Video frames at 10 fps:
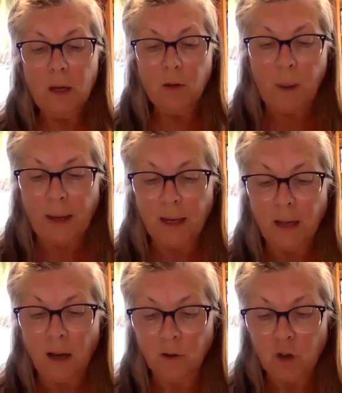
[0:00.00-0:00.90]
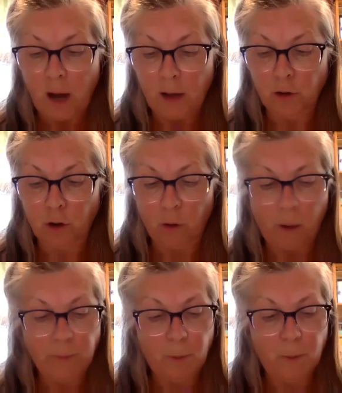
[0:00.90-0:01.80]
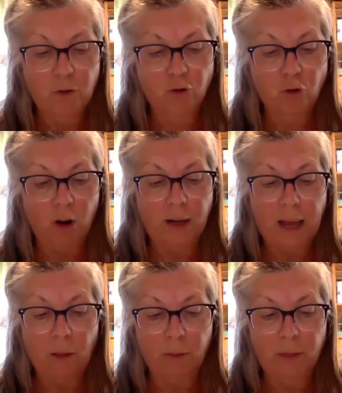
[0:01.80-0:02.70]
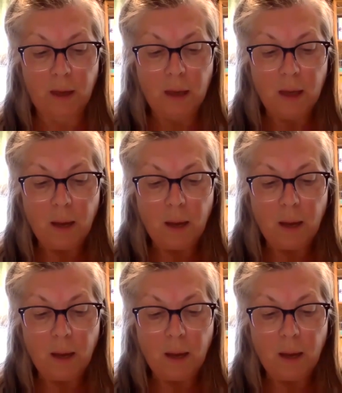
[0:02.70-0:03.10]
To make a young child grow up to be strong and healthy,